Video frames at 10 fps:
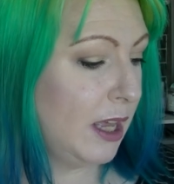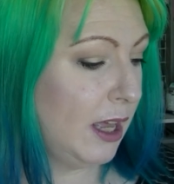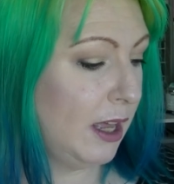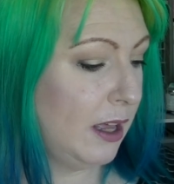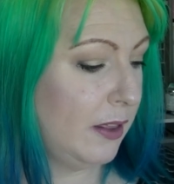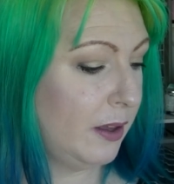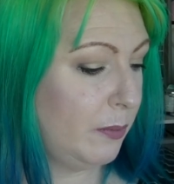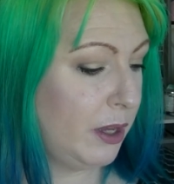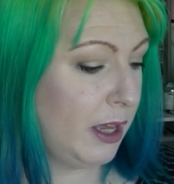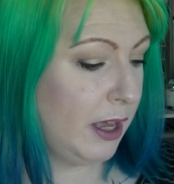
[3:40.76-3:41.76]
Uh, then
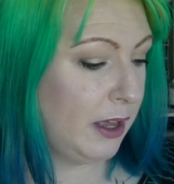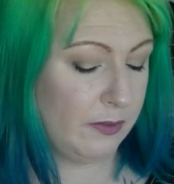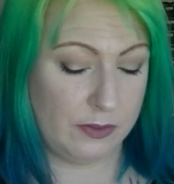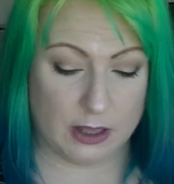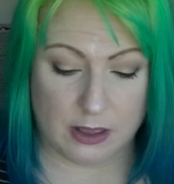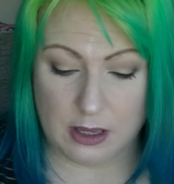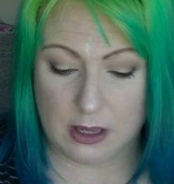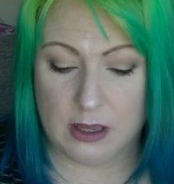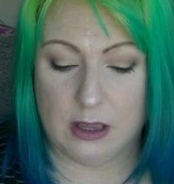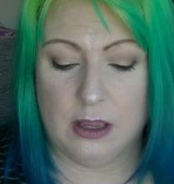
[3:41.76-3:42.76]
we have
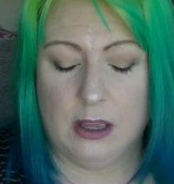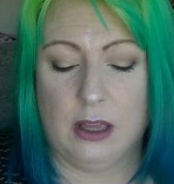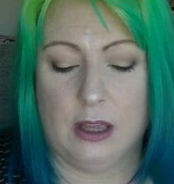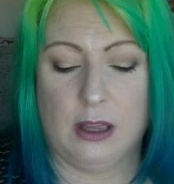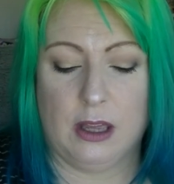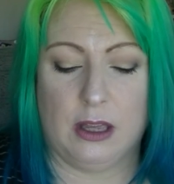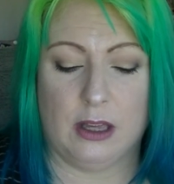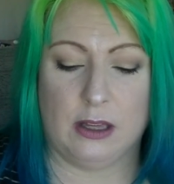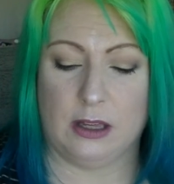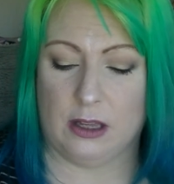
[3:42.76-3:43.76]
the
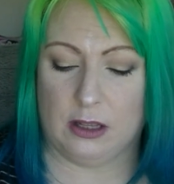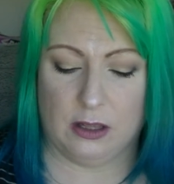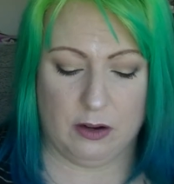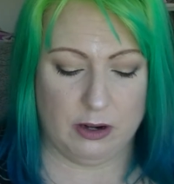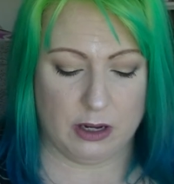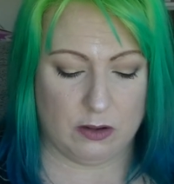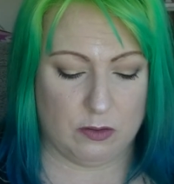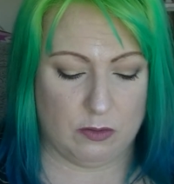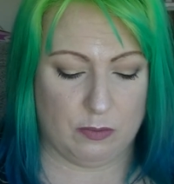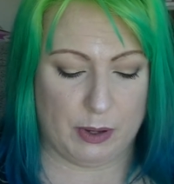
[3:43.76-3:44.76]
uh,
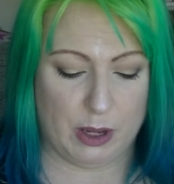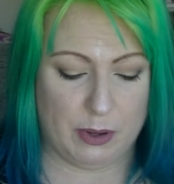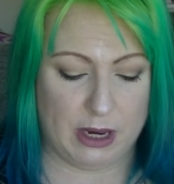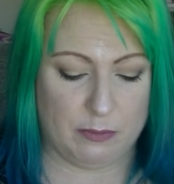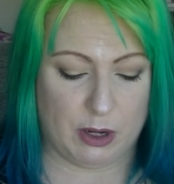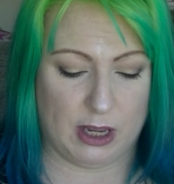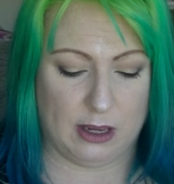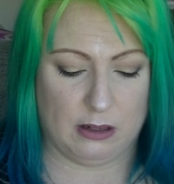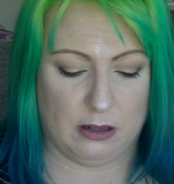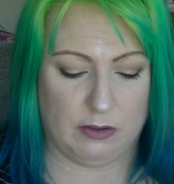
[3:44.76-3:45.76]
L'Oreal Balmain by
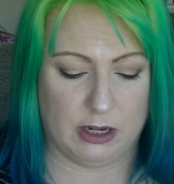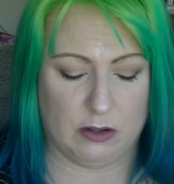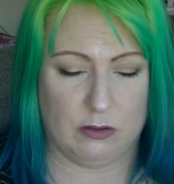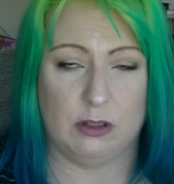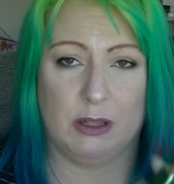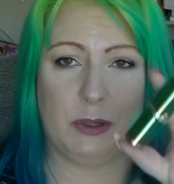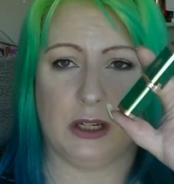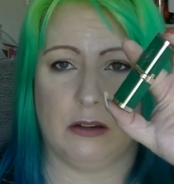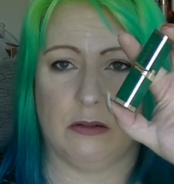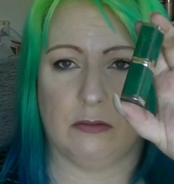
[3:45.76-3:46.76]
L'Oreal
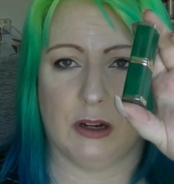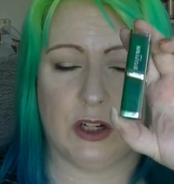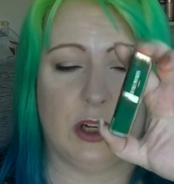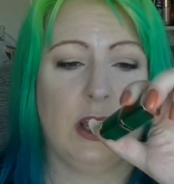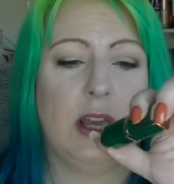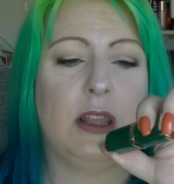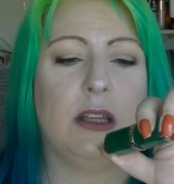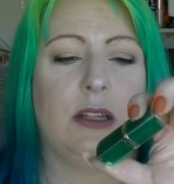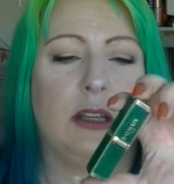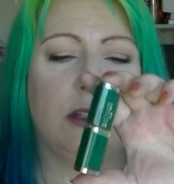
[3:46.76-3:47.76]
lipstick range.
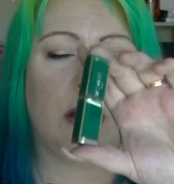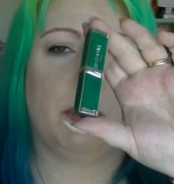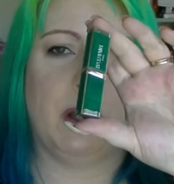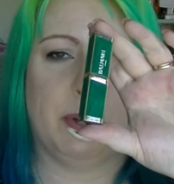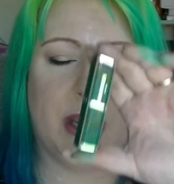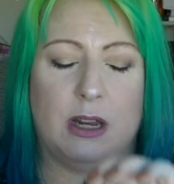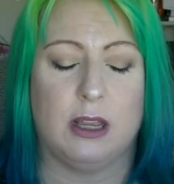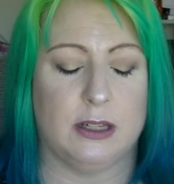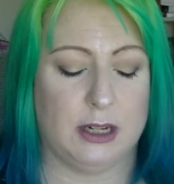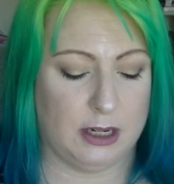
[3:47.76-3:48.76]
This is Balmain
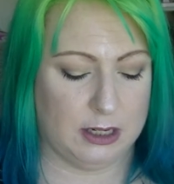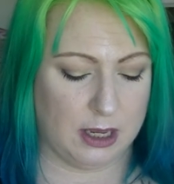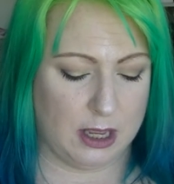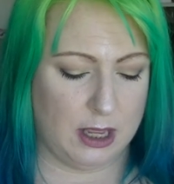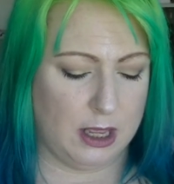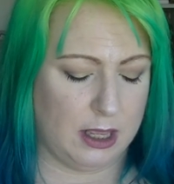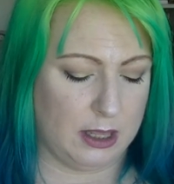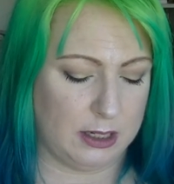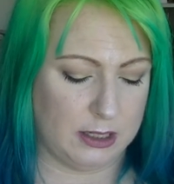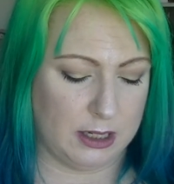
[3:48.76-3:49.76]
Instinct.
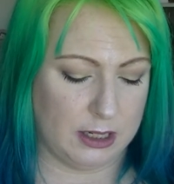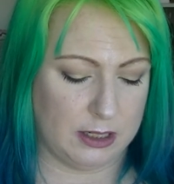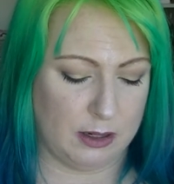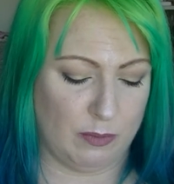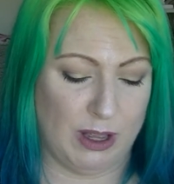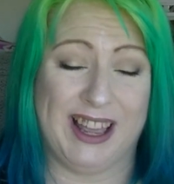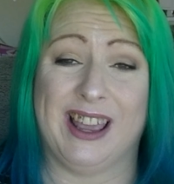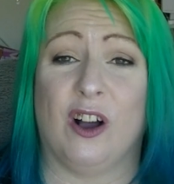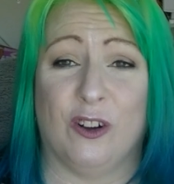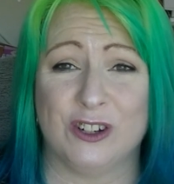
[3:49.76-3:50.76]
This is my
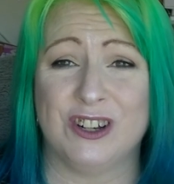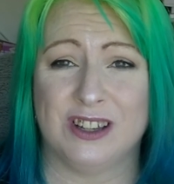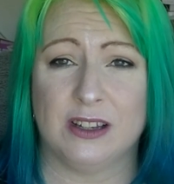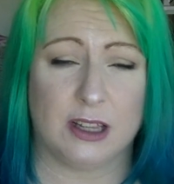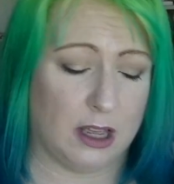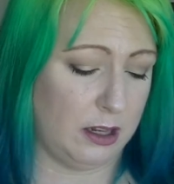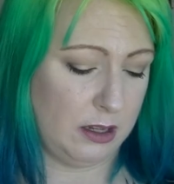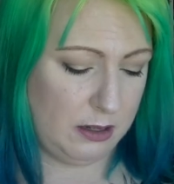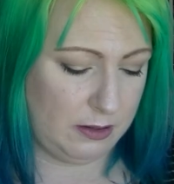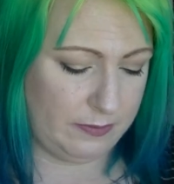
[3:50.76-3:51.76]
odd
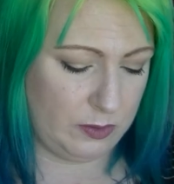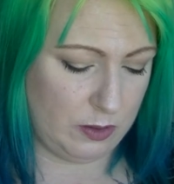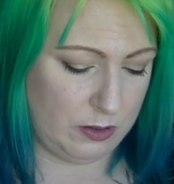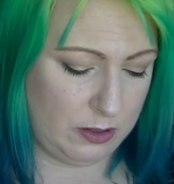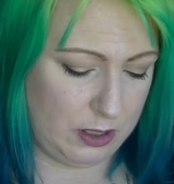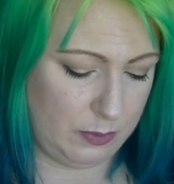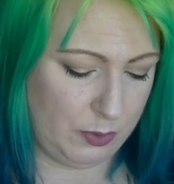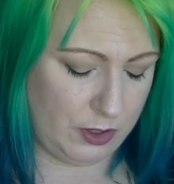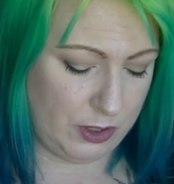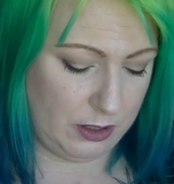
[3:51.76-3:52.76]
colour for this
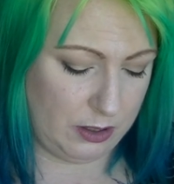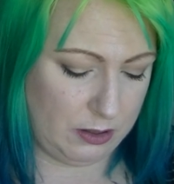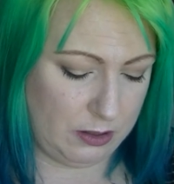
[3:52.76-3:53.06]
project